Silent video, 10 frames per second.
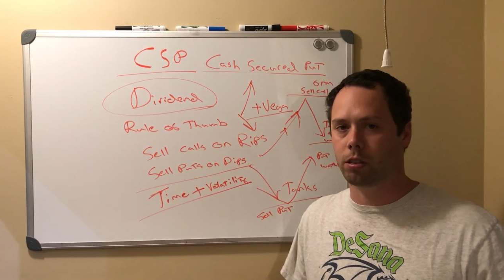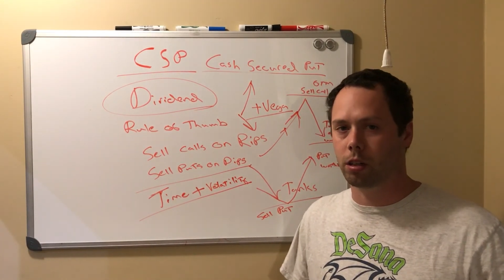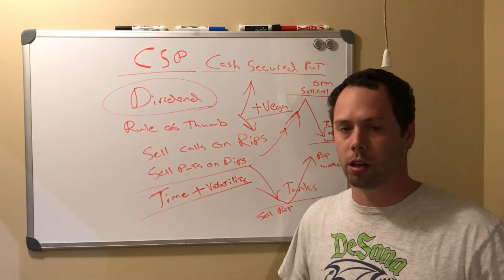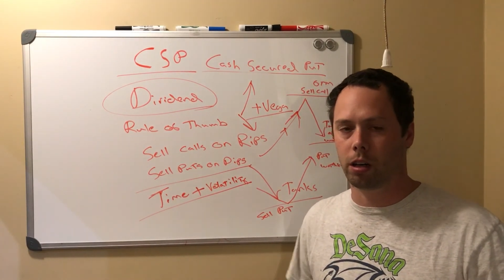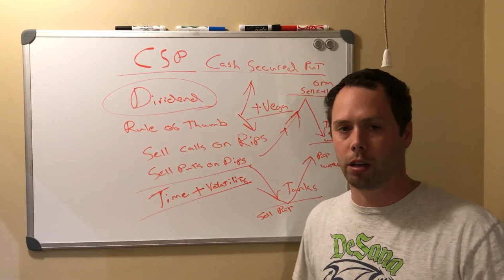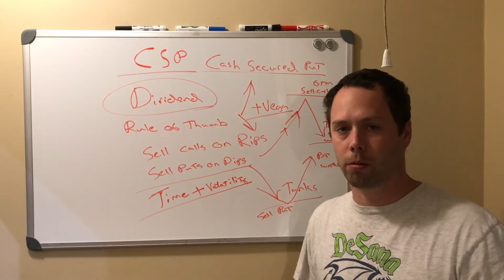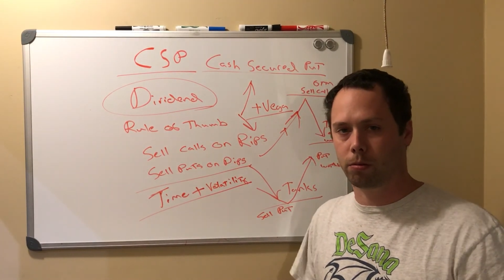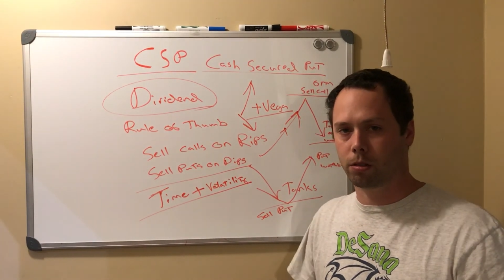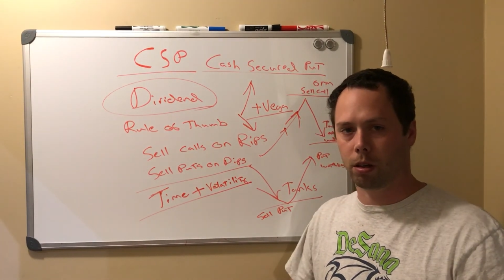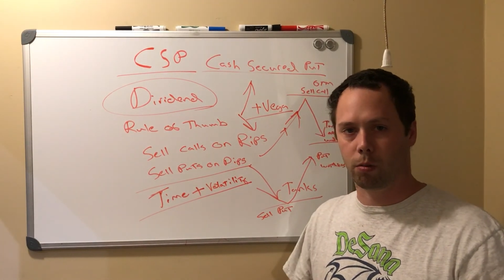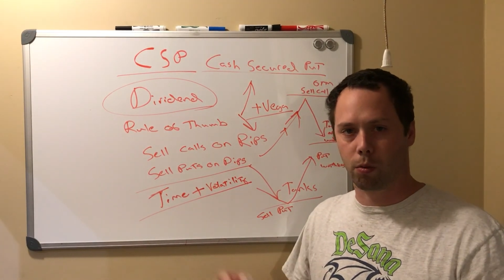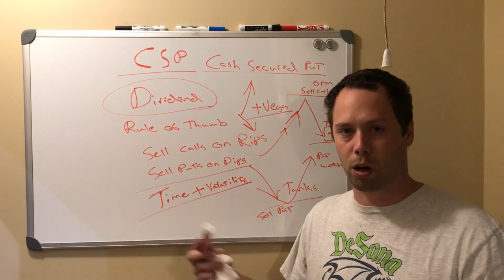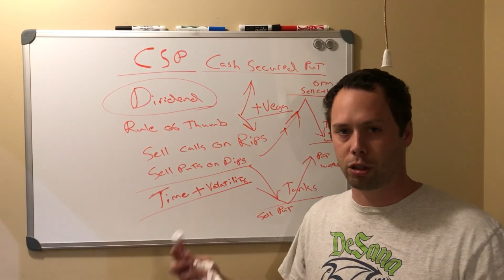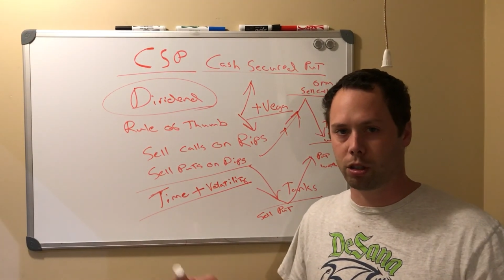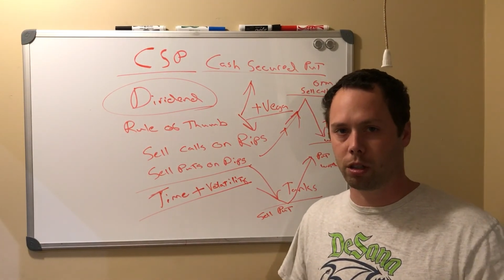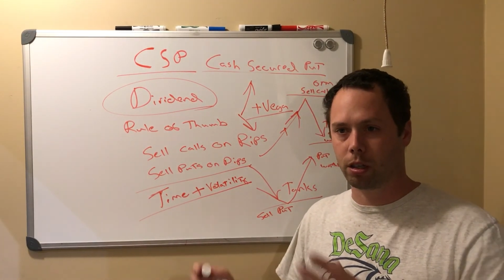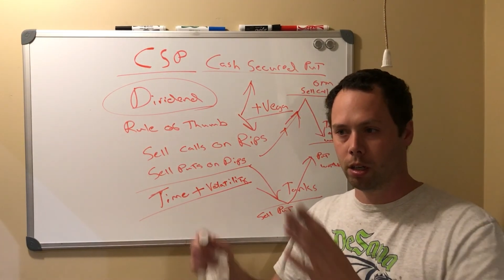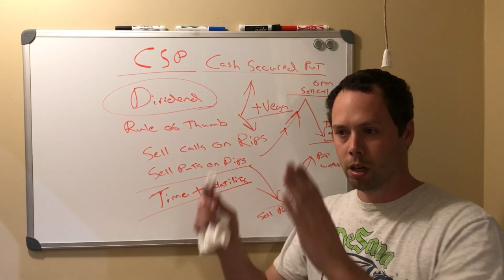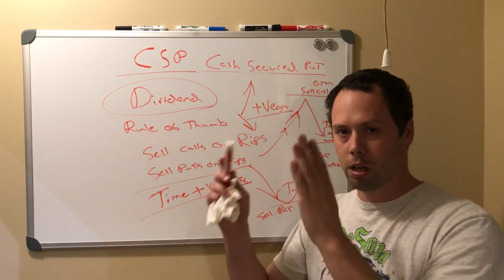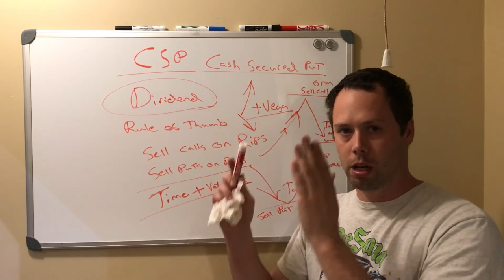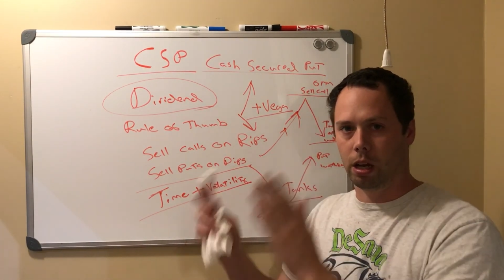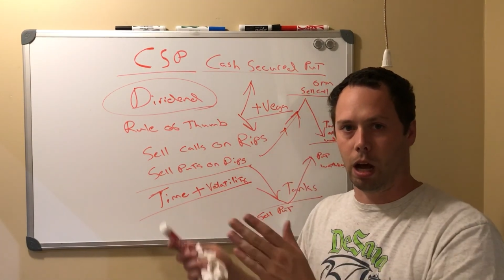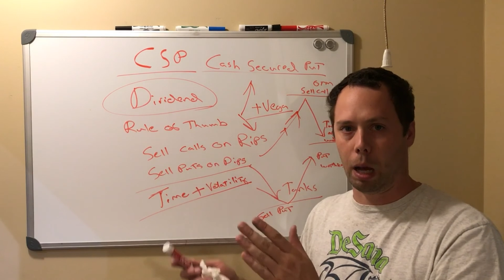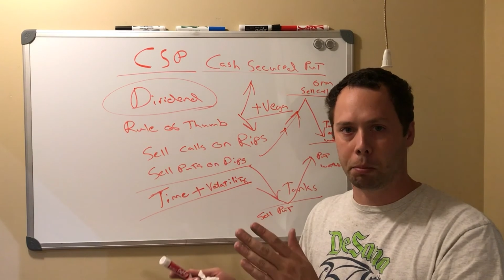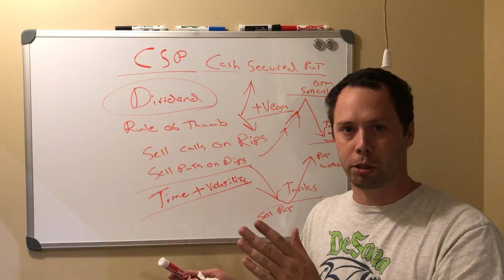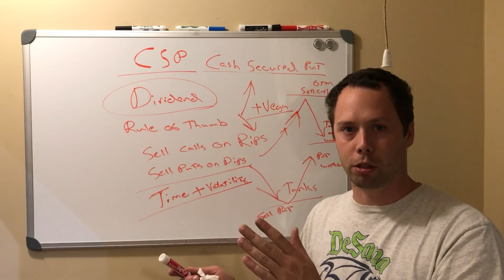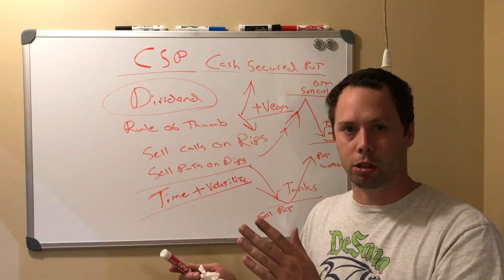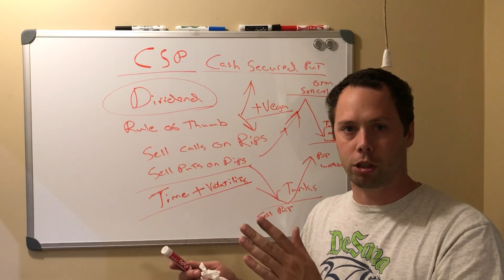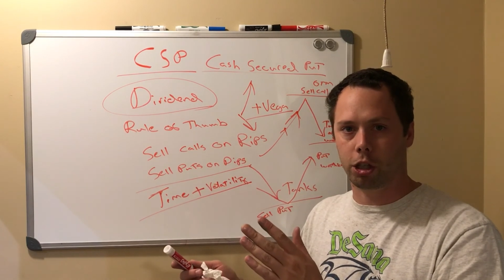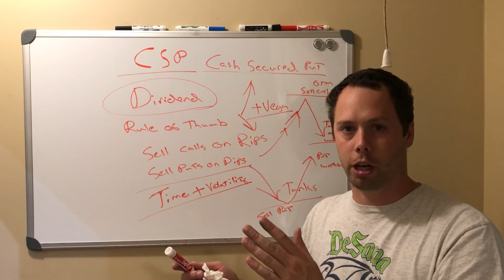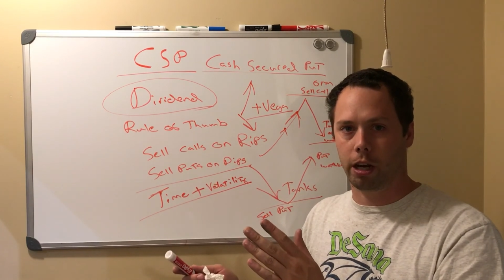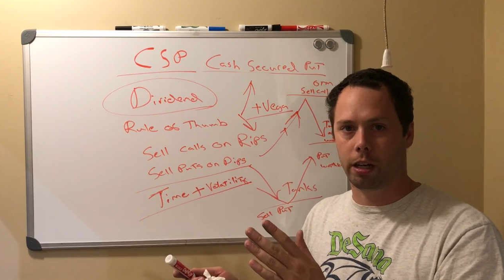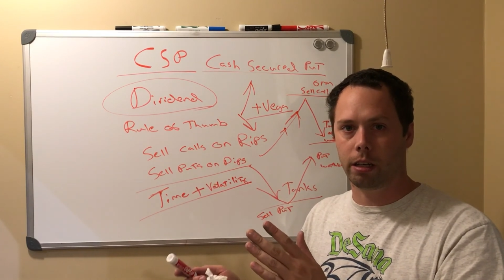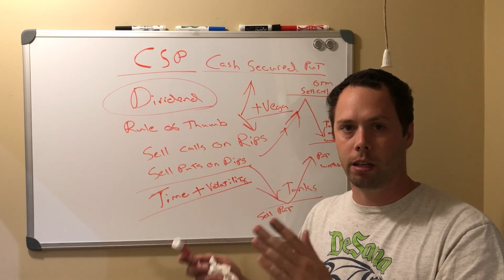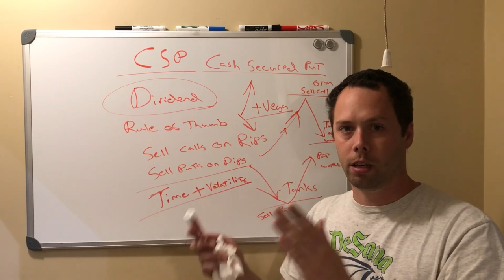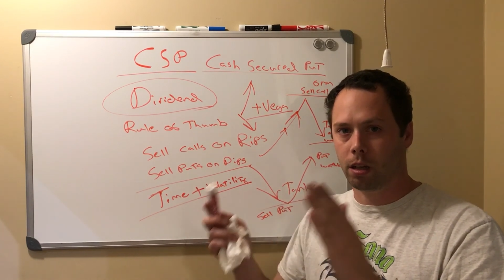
You're going to need to start watching an options chain